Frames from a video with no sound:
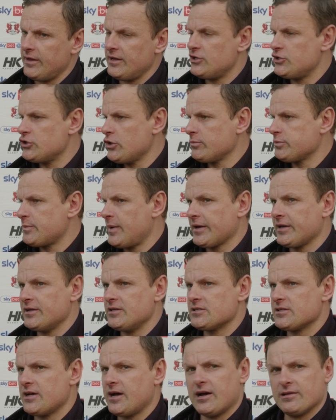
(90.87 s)
He chops back
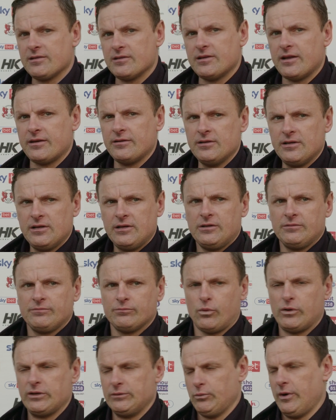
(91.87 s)
inside, and then
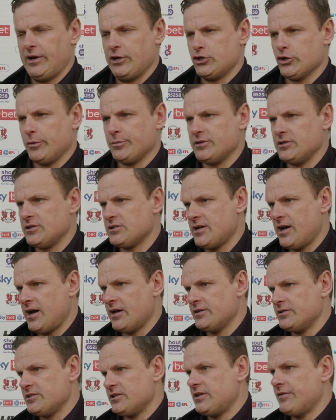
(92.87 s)
when, when he chops
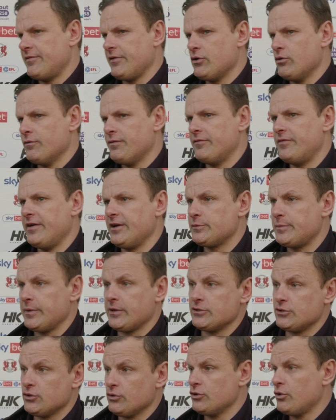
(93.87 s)
inside, it's difficult for Viggs
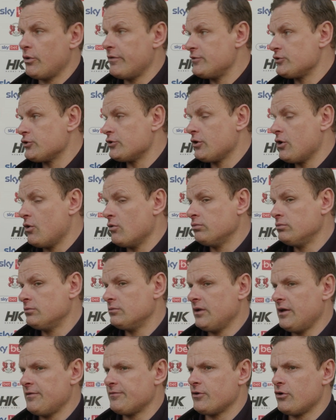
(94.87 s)
because he doesn't know if he's going to go
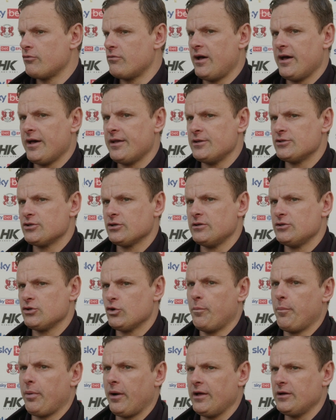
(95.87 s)
left or right. And it's a, he's a
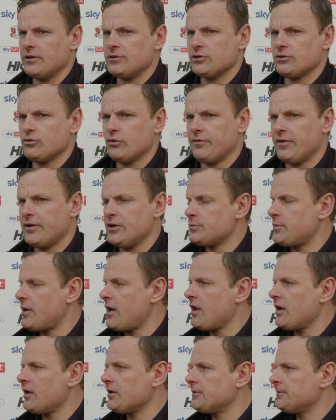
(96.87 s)
good player. He's a good finish by
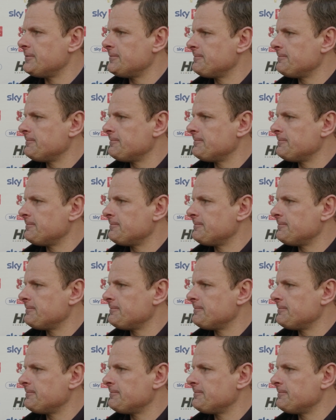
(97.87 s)
the lad.